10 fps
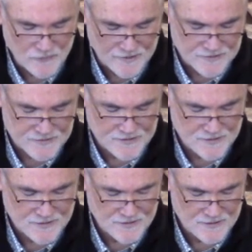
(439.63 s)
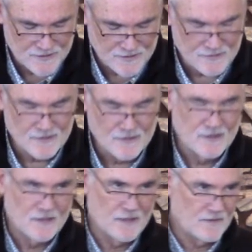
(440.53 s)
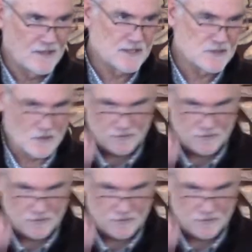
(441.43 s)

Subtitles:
this. And then he told